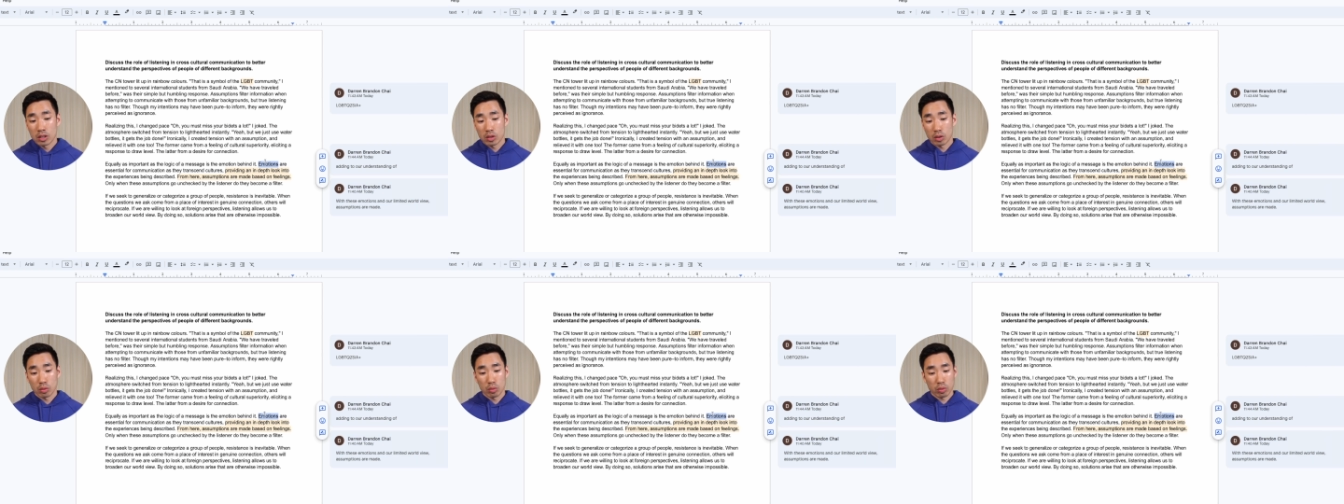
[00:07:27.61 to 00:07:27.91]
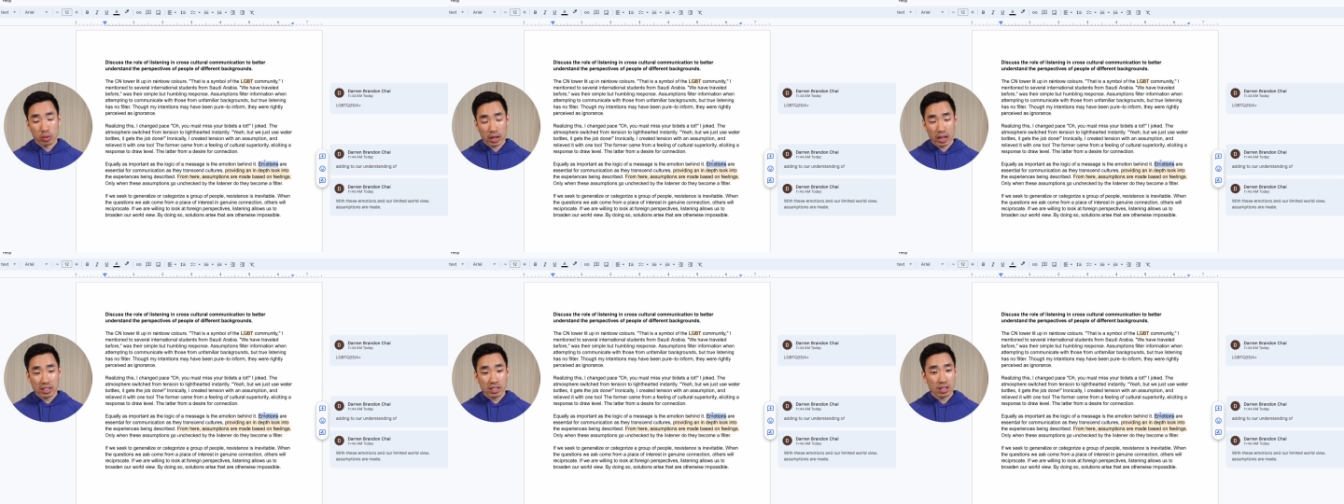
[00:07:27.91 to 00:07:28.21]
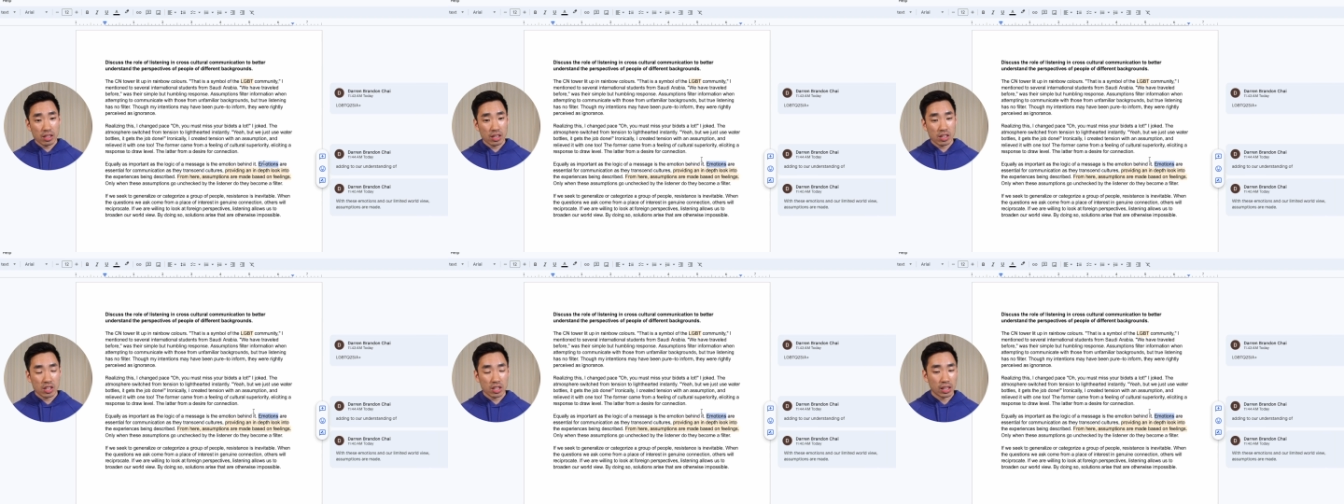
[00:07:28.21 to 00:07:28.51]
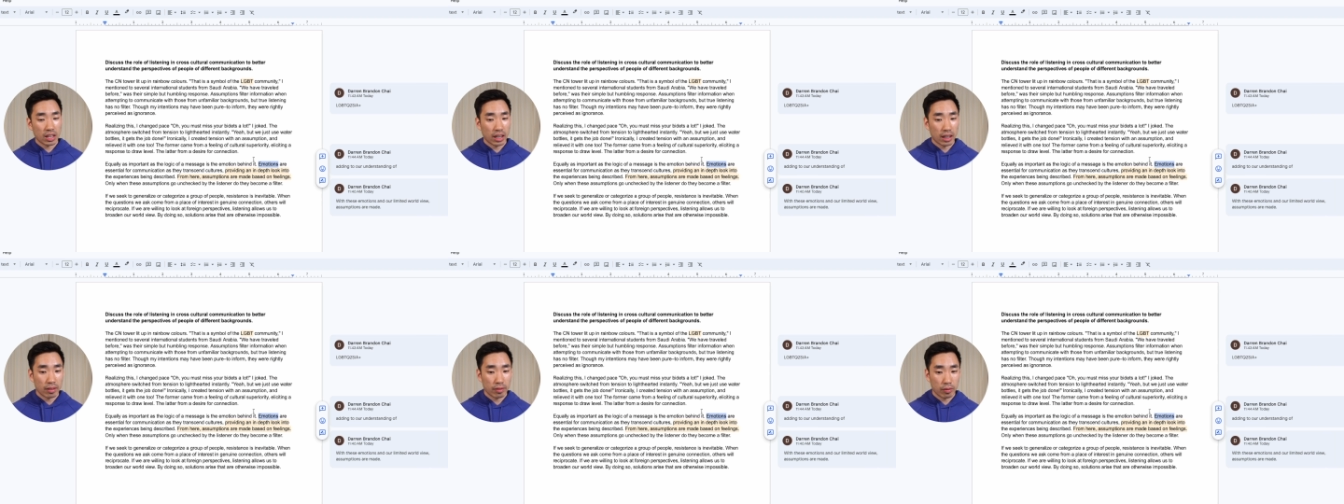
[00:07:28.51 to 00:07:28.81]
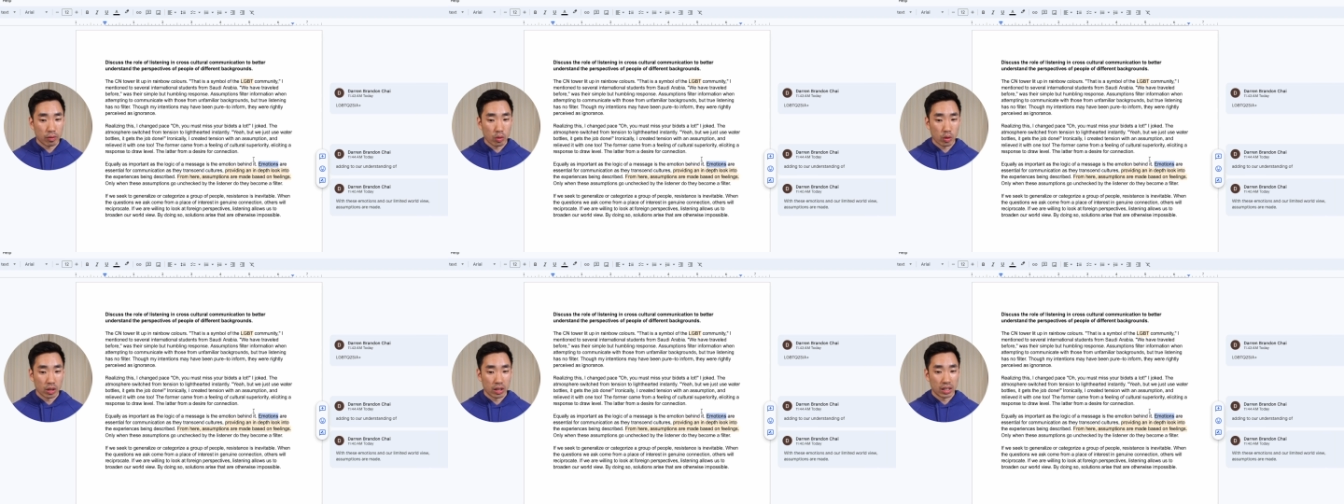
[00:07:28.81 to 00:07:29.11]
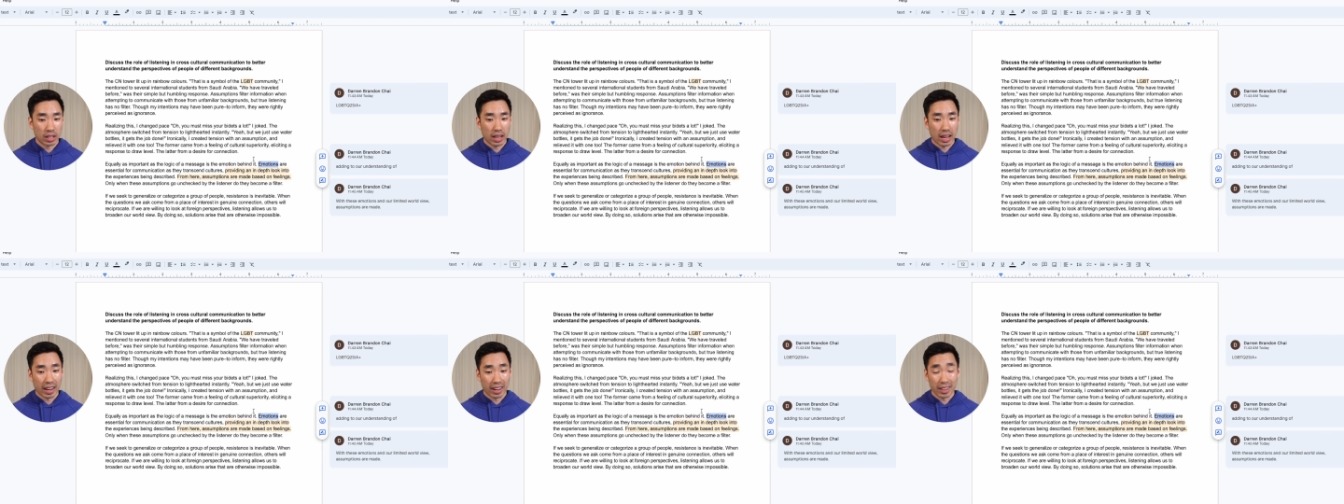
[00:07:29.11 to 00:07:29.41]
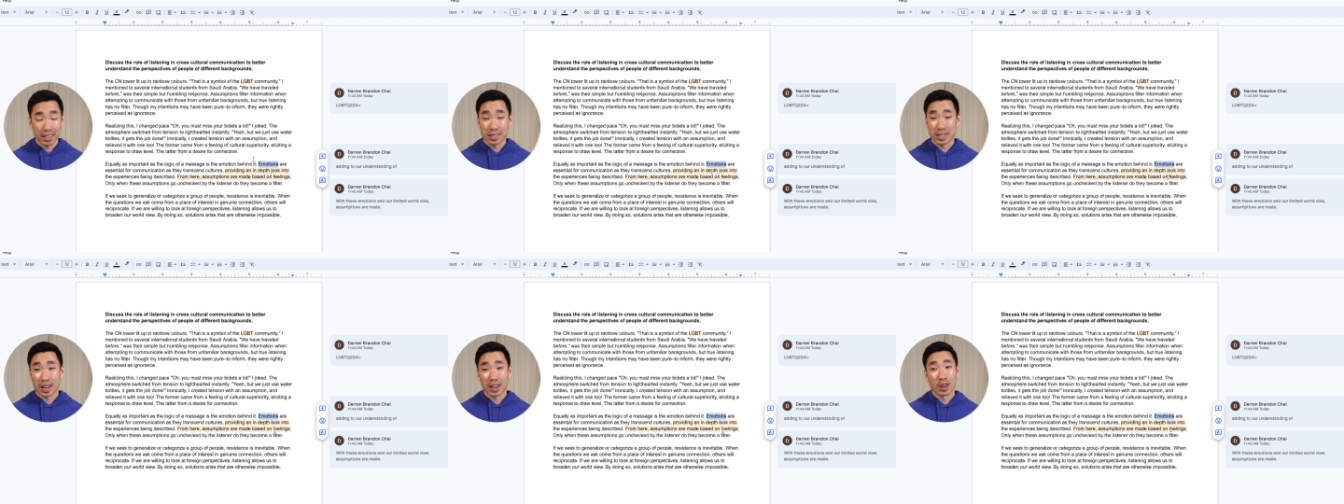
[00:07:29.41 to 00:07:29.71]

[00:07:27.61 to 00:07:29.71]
So that's essentially it for the edits.